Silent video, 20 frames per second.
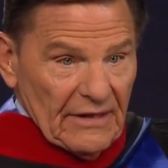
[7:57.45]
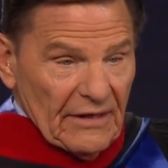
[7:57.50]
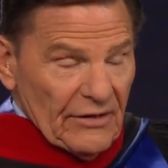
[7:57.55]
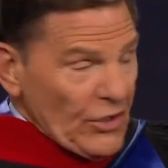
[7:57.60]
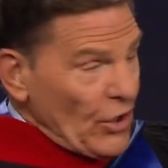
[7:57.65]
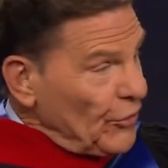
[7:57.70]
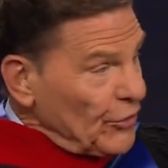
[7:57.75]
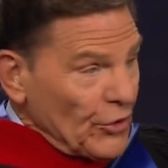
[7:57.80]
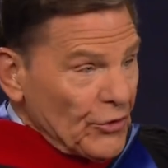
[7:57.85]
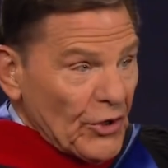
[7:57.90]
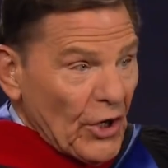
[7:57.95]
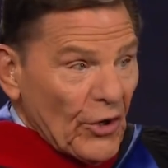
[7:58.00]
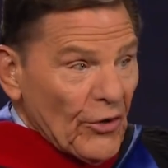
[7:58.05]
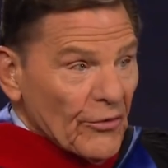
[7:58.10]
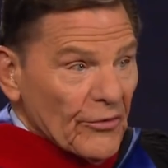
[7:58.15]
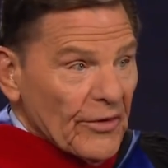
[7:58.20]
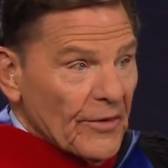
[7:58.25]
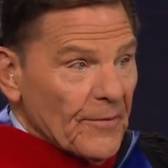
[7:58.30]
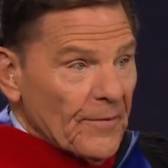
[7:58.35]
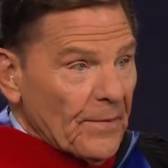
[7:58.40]
No, you
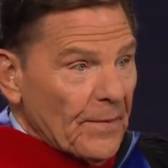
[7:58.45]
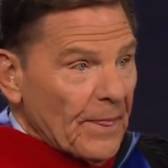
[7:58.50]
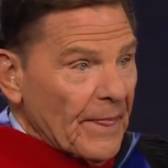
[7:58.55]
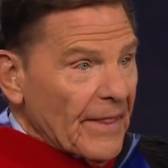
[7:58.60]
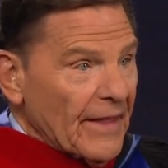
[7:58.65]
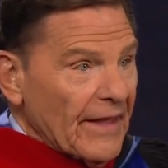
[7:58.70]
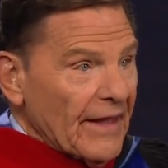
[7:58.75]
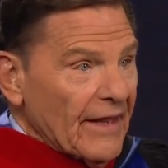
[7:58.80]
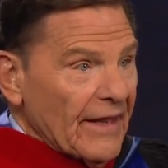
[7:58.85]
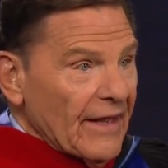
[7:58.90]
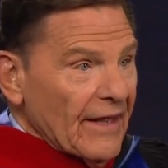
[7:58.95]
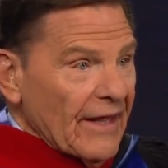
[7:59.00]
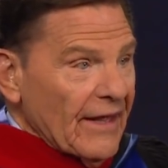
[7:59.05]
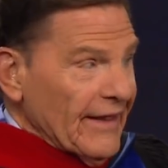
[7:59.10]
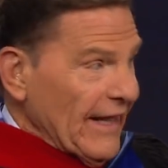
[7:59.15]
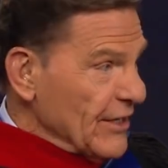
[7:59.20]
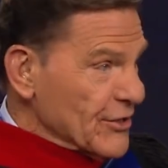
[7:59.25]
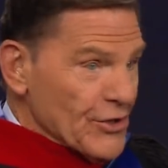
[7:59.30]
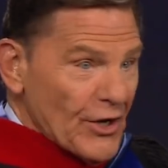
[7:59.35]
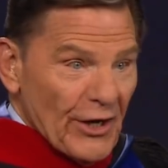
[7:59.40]
don't.
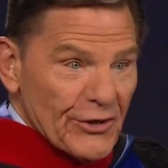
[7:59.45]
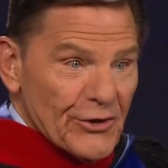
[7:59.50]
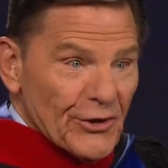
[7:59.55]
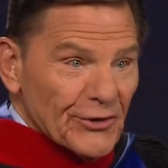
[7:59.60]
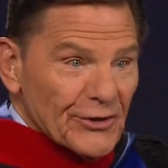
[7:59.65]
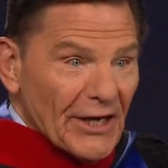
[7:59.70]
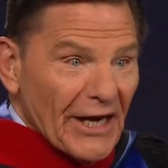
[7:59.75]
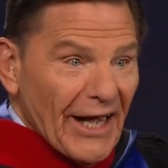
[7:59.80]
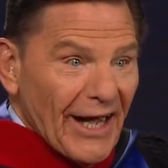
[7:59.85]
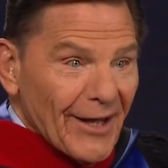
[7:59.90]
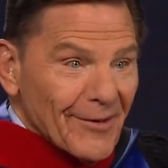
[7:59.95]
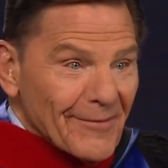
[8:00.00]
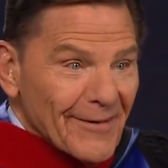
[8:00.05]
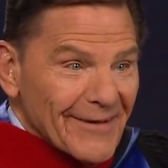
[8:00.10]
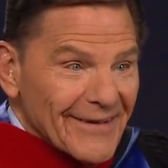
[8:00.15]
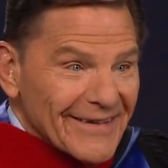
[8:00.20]
That's not your job.